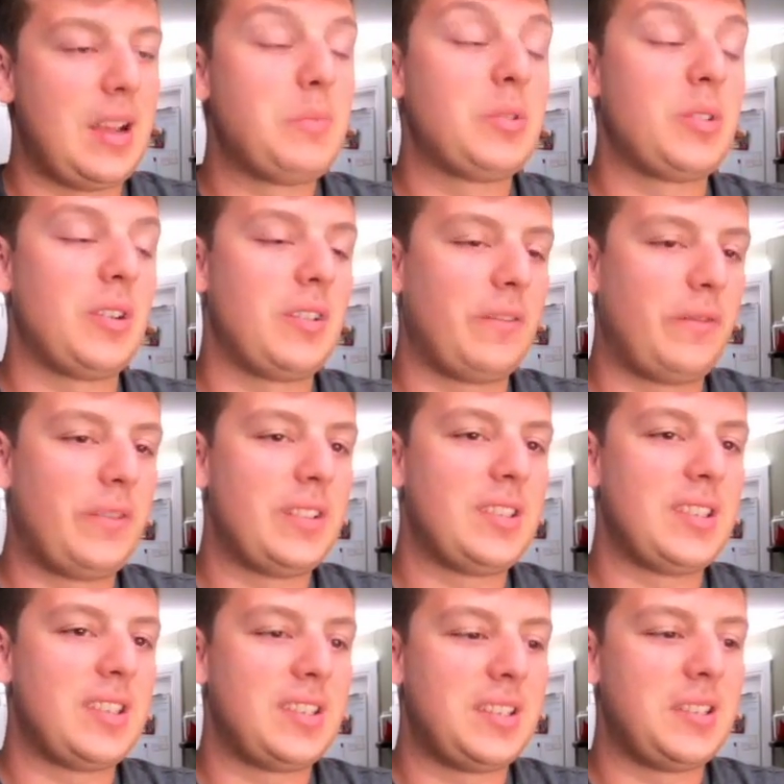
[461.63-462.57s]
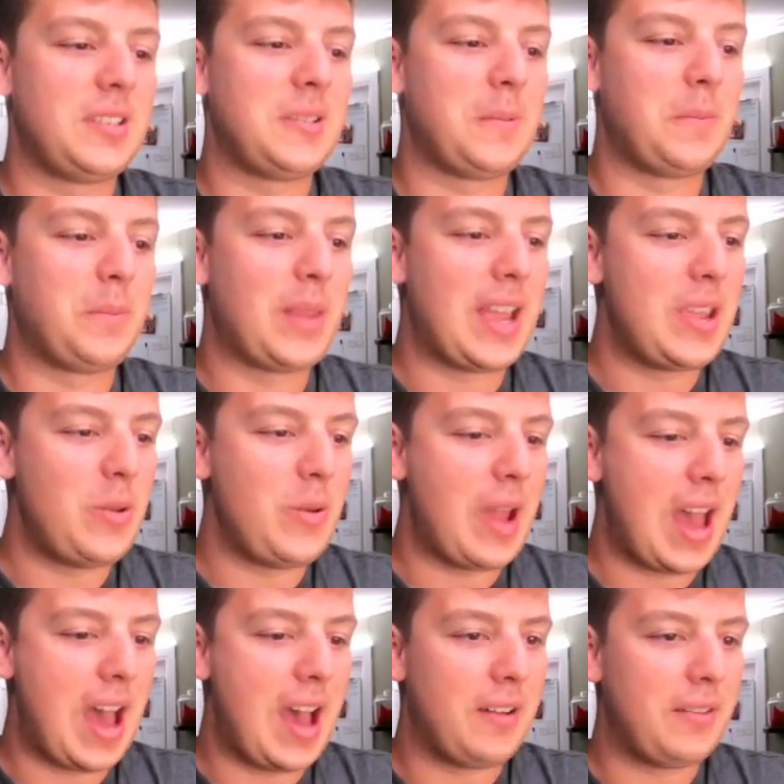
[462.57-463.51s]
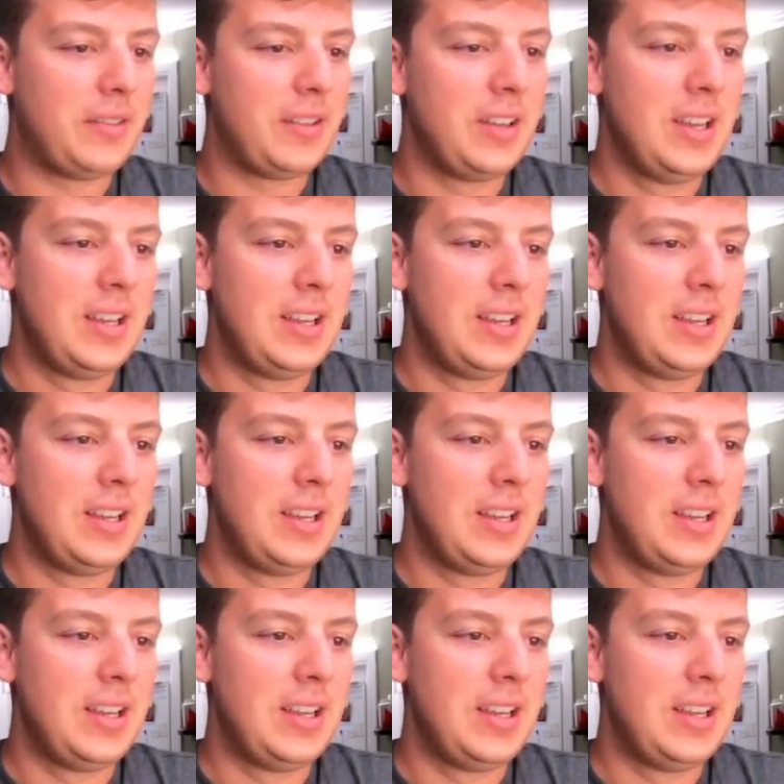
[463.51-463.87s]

I'm sorry, it fits the system that you have.